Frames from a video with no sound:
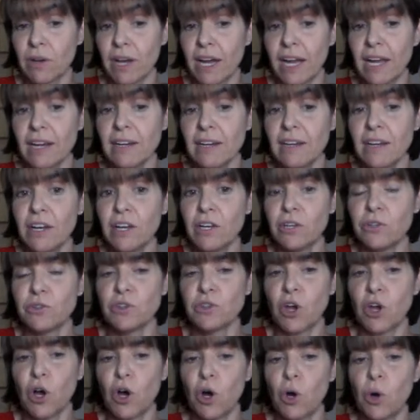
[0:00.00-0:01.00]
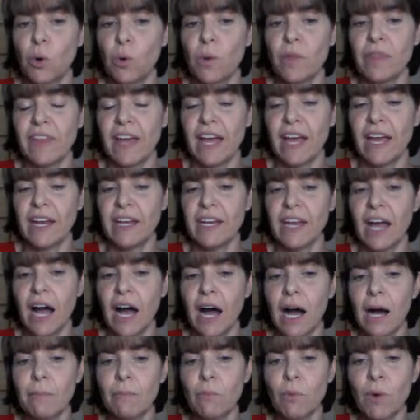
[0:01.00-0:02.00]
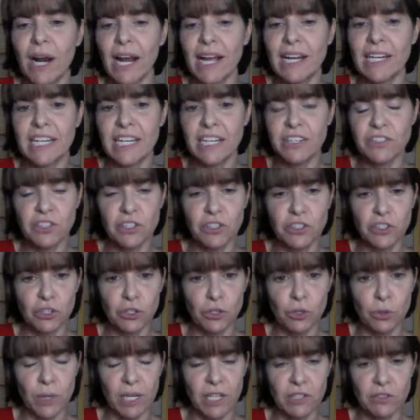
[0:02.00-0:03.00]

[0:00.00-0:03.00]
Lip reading: Okay, so then what I need to do